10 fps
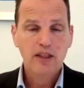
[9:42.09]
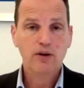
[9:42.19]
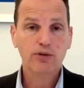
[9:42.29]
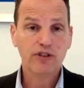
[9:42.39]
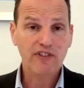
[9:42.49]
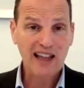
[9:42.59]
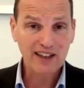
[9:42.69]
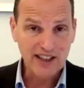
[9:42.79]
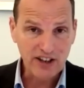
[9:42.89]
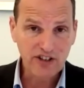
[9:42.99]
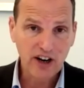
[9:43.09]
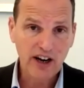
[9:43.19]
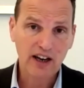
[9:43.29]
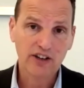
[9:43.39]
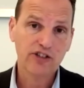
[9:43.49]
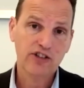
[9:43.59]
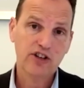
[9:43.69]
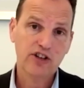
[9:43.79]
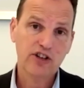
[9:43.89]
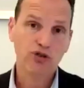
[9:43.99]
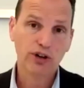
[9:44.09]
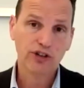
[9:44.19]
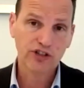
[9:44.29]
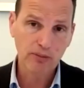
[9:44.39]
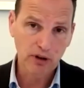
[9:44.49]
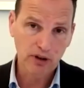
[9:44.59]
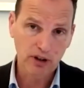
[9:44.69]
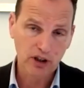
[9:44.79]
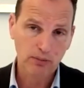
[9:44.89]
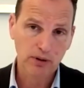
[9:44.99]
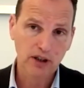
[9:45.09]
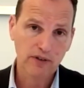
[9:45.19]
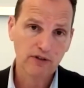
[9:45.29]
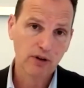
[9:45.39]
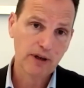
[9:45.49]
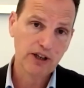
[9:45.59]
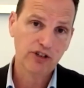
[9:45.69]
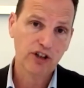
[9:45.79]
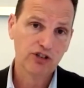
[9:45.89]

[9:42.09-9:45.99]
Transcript: There was a validation analysis here that showed a similar uncoupling of inflammation